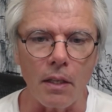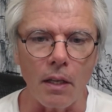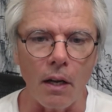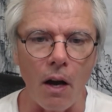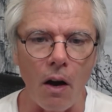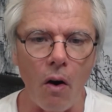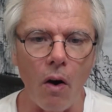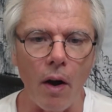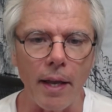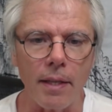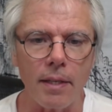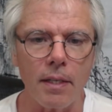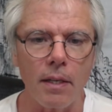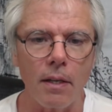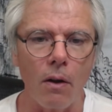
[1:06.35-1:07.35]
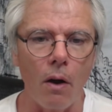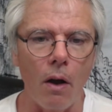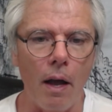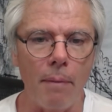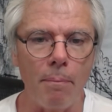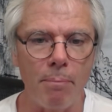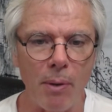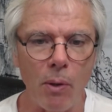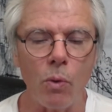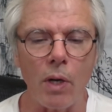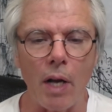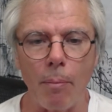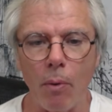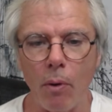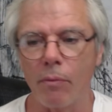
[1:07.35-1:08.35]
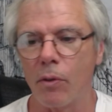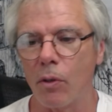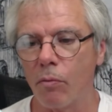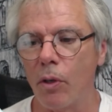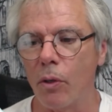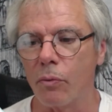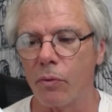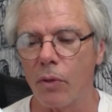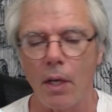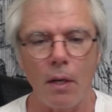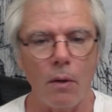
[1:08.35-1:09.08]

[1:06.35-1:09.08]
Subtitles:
height and build up of the roof,